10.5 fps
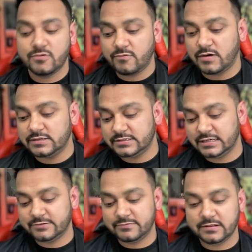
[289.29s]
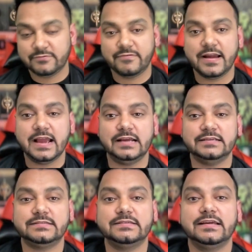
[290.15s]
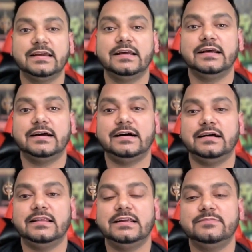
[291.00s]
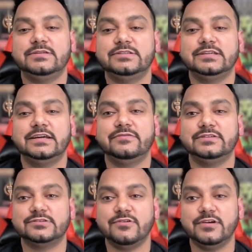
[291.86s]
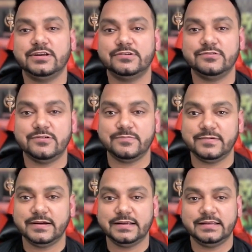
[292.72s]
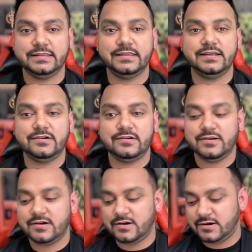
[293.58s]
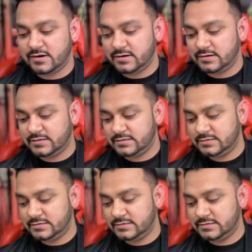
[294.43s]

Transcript: Once it will face, let me see if it's going to open or not.